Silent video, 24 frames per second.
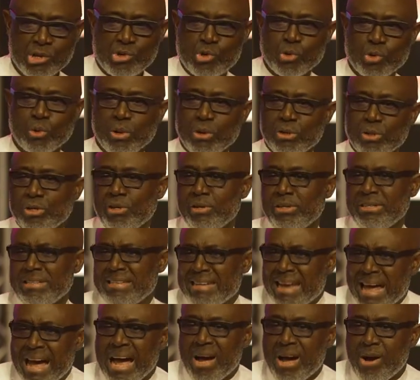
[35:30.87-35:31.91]
So
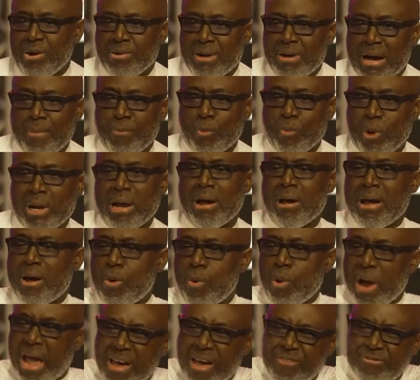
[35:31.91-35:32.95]
now, I'm, what I,
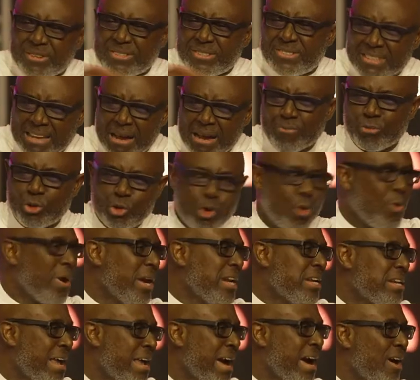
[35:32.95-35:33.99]
everything I'm
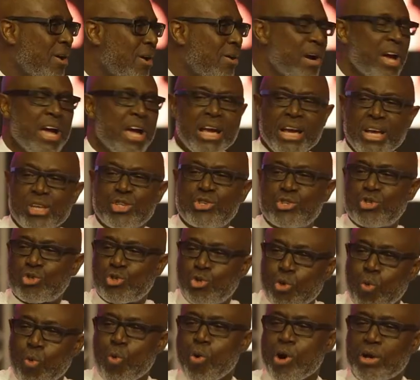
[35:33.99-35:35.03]
doing now is
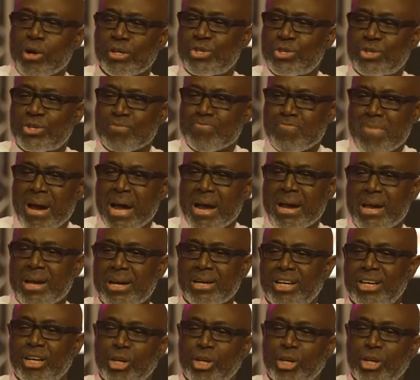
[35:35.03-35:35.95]
towards my